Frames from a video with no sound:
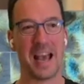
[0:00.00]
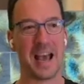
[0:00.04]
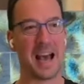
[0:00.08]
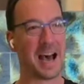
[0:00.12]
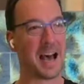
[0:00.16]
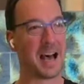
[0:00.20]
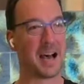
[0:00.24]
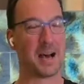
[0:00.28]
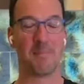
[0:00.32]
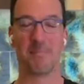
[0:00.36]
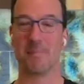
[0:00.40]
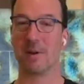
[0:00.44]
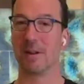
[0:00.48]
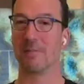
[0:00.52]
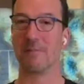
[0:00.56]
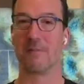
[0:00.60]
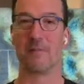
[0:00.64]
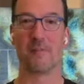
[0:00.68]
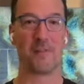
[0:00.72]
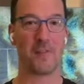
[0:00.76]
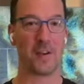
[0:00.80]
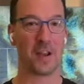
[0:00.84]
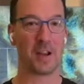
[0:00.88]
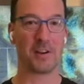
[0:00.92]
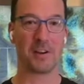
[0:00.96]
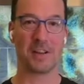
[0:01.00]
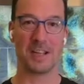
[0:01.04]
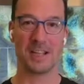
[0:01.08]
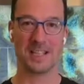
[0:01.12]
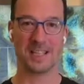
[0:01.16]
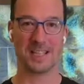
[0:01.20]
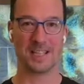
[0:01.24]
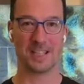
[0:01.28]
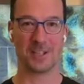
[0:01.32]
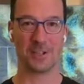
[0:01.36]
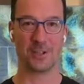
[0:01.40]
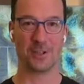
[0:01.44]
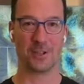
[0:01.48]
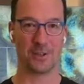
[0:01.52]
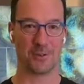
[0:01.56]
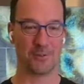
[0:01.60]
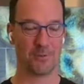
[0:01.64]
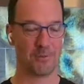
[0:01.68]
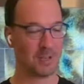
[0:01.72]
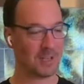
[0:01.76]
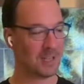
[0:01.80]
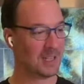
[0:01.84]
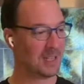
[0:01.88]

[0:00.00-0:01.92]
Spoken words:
But very easy to do.